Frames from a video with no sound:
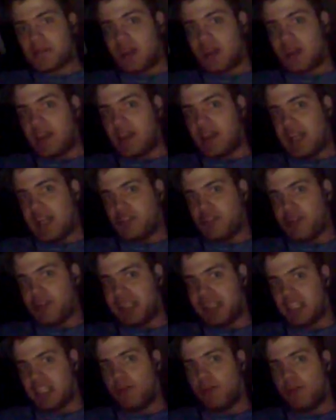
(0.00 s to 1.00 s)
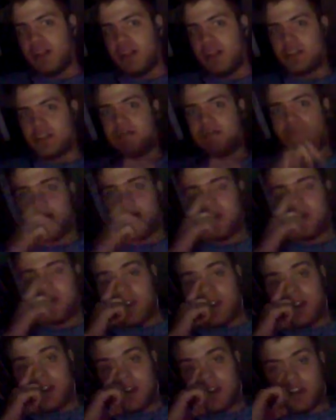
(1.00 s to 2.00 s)
that transhumanism
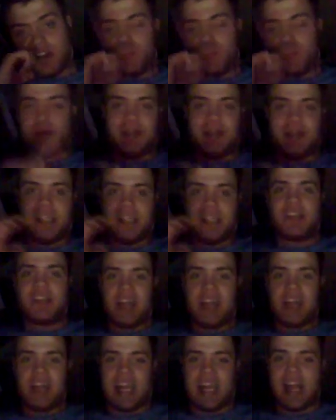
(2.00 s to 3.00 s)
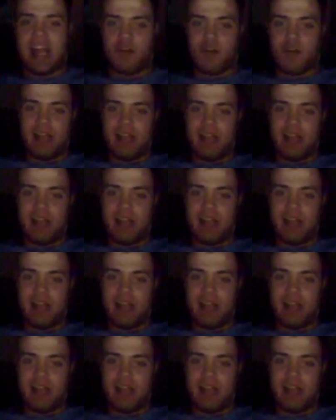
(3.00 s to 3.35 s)
could have been placed under that category.